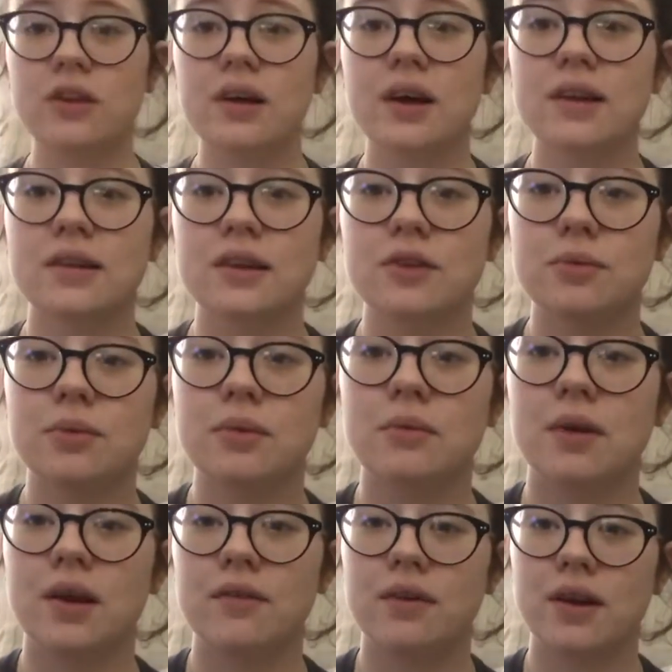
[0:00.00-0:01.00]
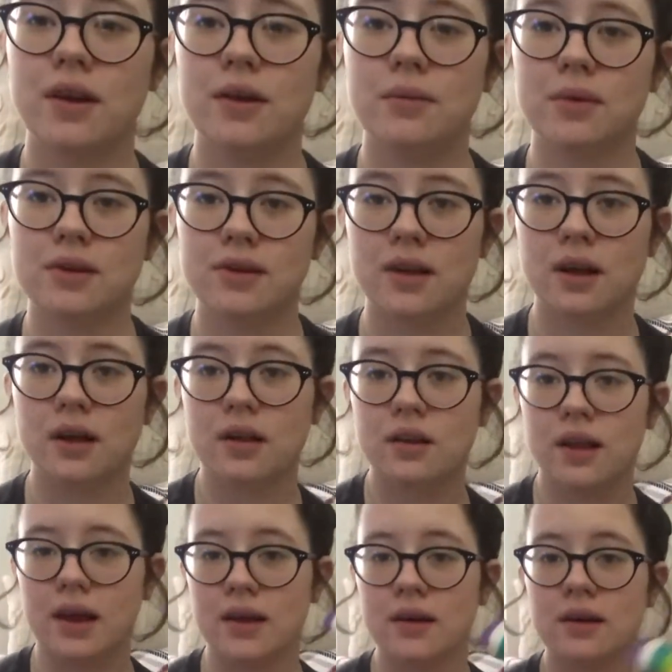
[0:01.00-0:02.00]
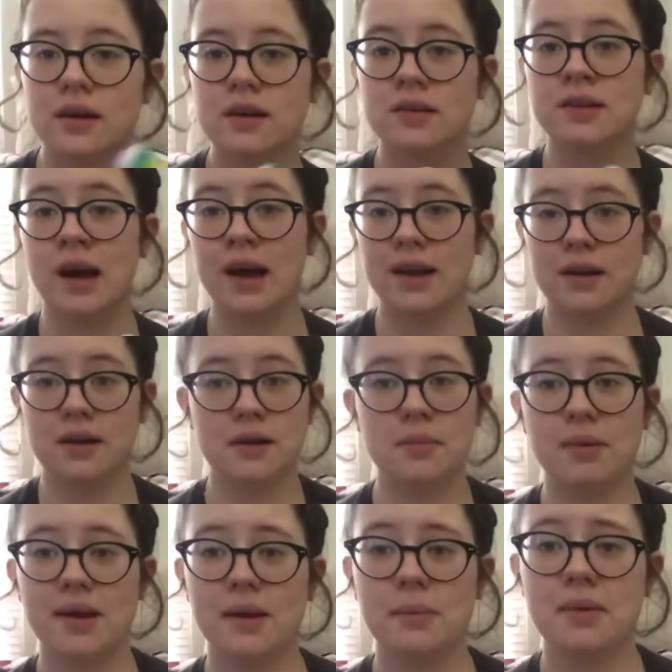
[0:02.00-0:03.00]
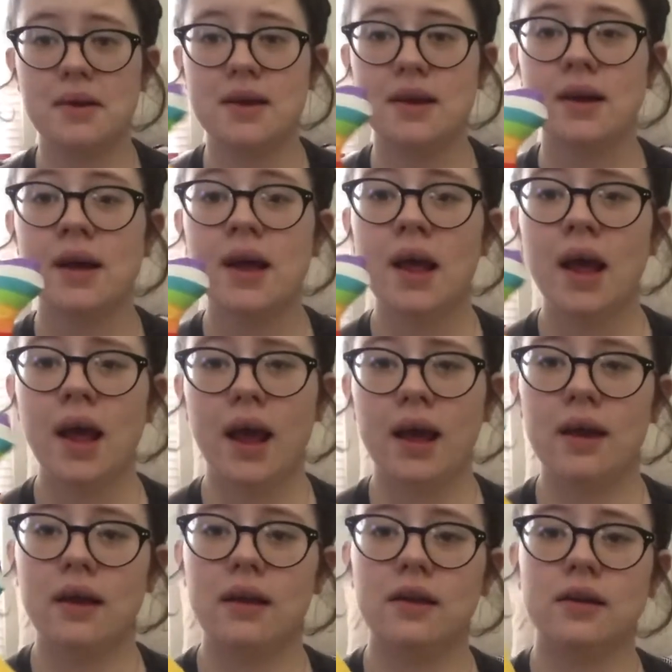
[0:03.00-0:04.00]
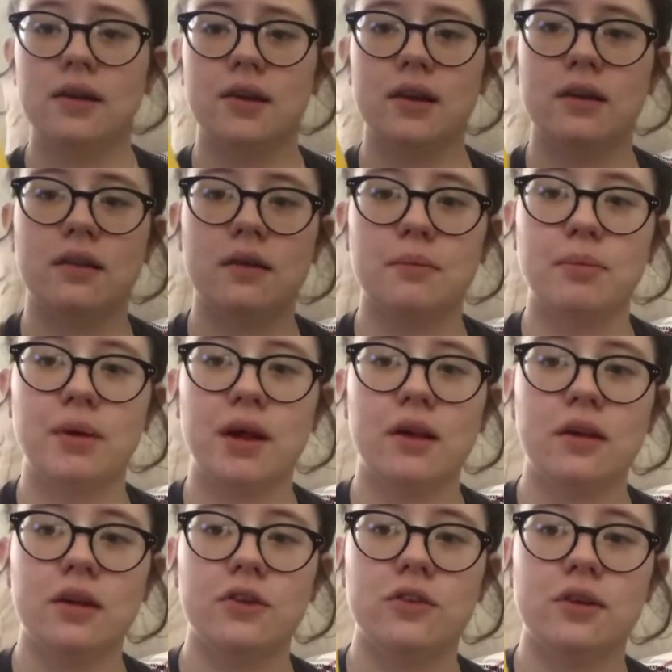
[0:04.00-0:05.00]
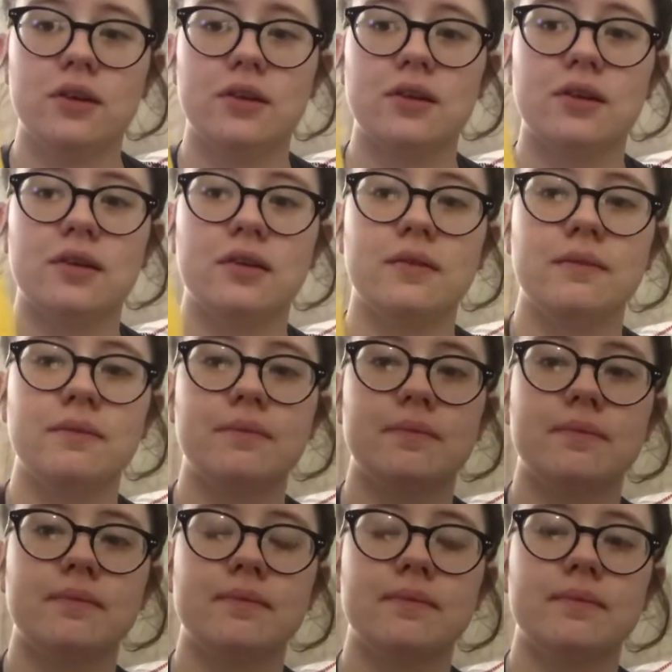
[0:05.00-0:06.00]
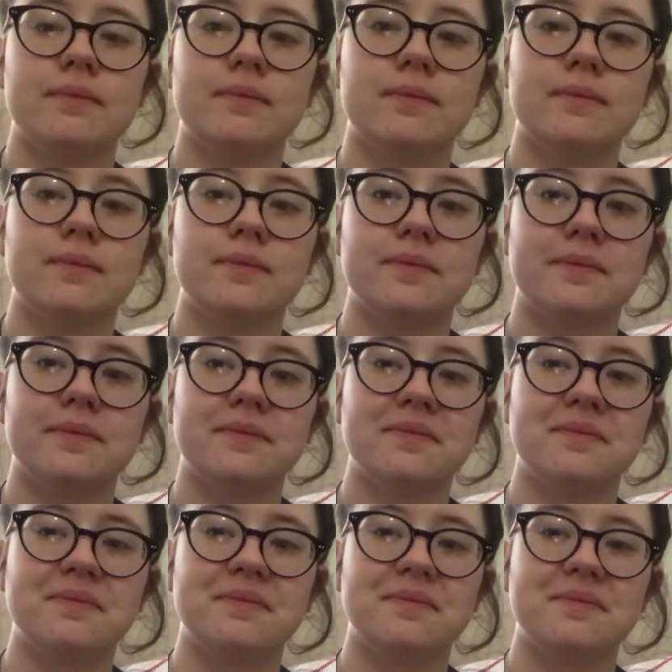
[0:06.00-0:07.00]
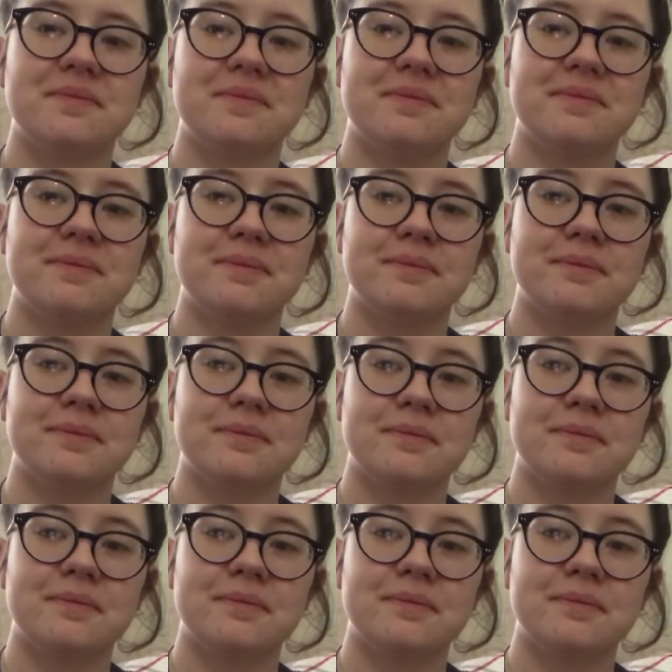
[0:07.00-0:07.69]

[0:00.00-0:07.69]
got this one whenever he was like tiny baby, and the belly just, can your tummy do this?